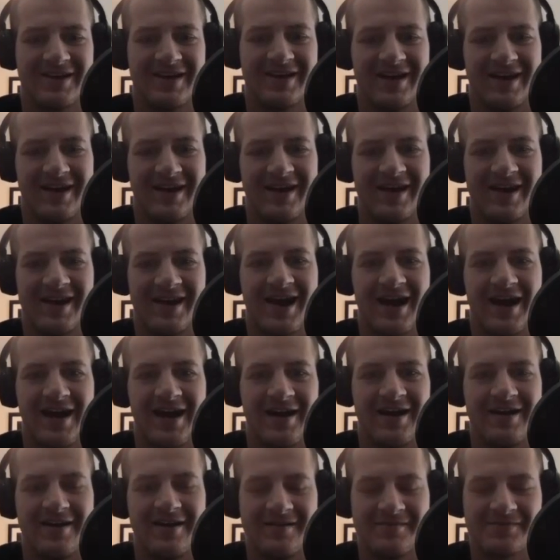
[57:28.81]
Okay,
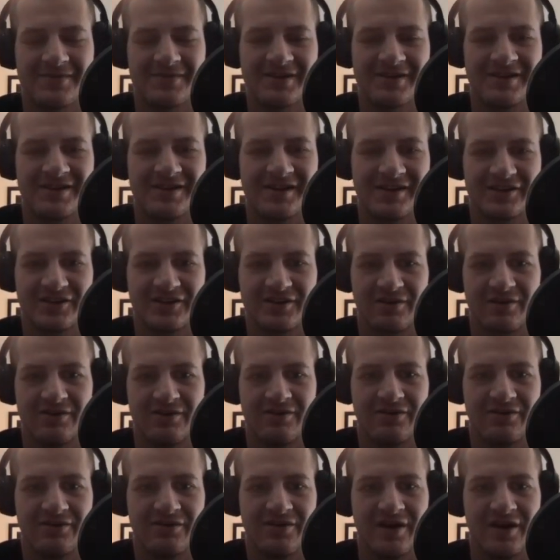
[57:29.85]
I'm gonna disagree
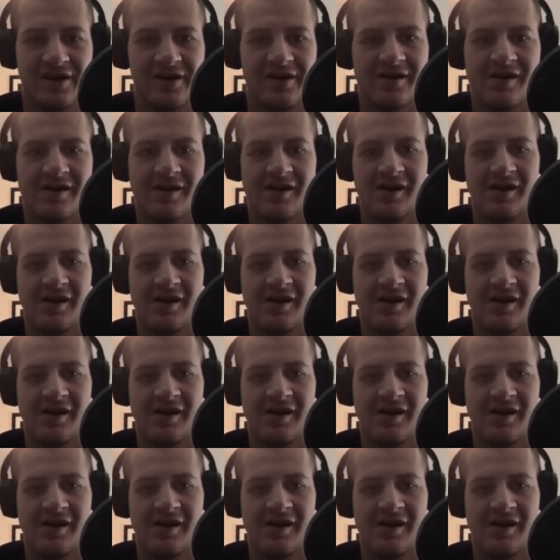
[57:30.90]
with you there.